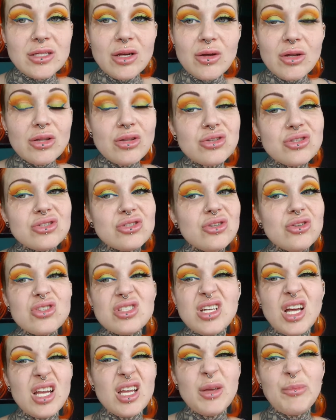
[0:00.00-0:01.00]
So it just
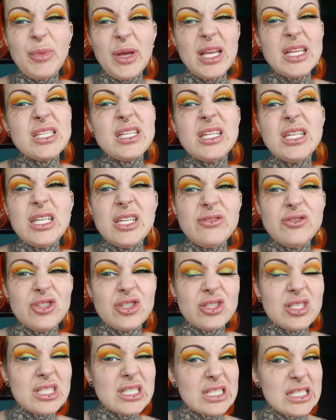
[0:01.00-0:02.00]
looks like basically you've
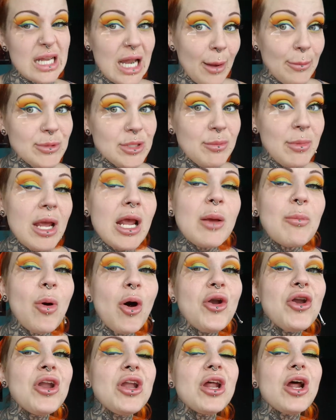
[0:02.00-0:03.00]
just slapped your
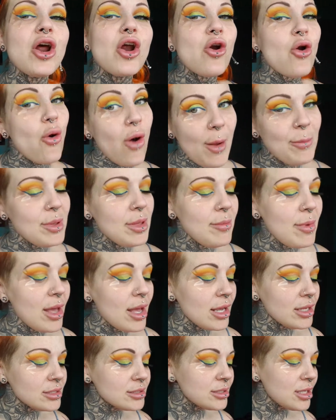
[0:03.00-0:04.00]
makeup on in a crappy
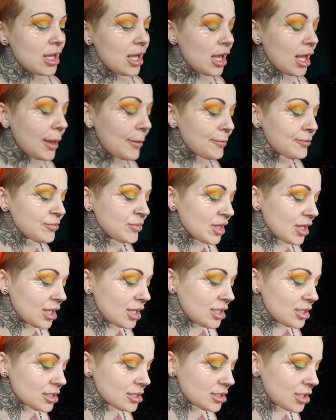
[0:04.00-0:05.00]
mess.
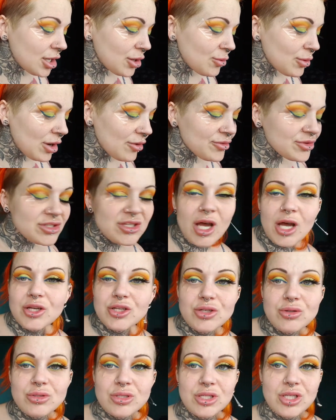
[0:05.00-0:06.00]
So I've
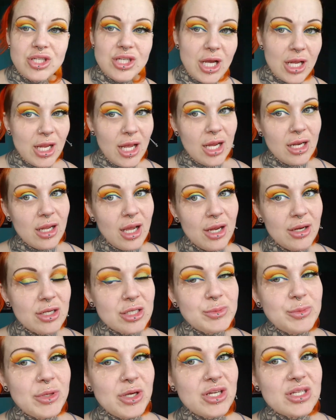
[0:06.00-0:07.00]
started using gel
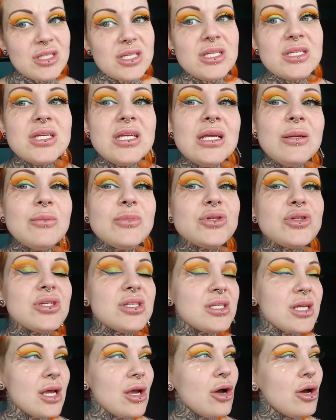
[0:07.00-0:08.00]
eyeliners because they seem to
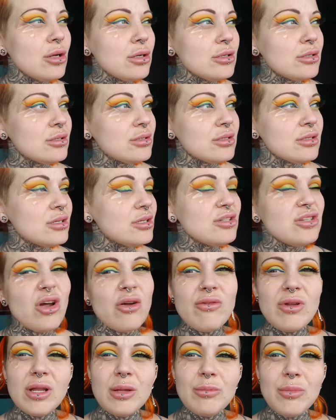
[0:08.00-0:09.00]
stay on and
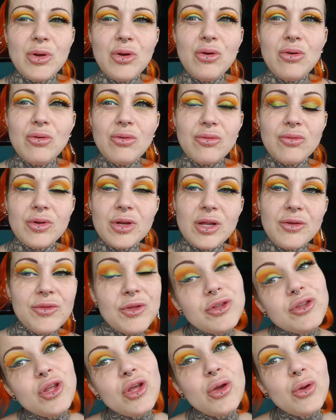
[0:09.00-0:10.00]
not really move. And if
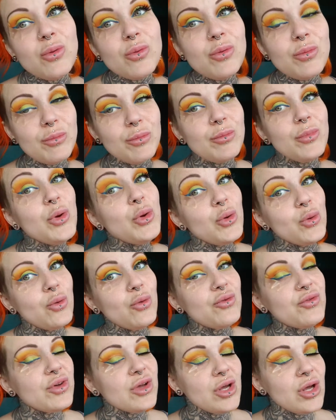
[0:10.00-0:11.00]
they do
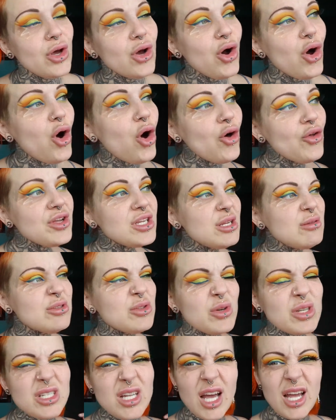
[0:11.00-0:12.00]
move, all they seem
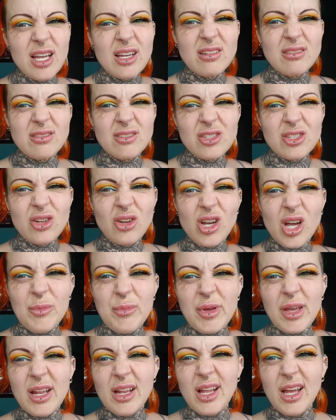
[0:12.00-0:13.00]
to do is like just look a
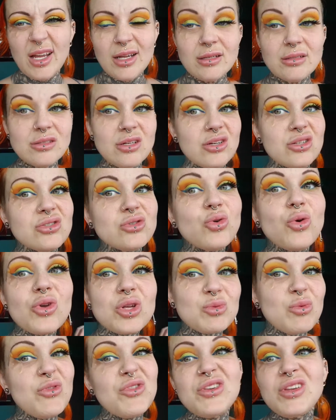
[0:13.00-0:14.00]
bit like not as good
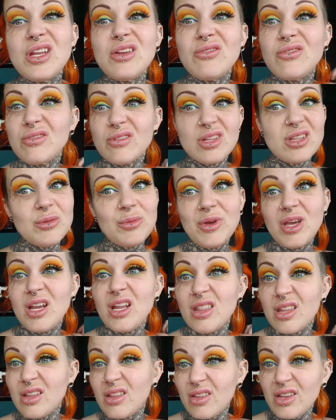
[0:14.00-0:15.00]
as what they did at the
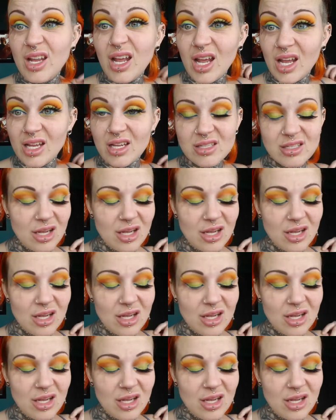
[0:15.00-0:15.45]
beginning of the day.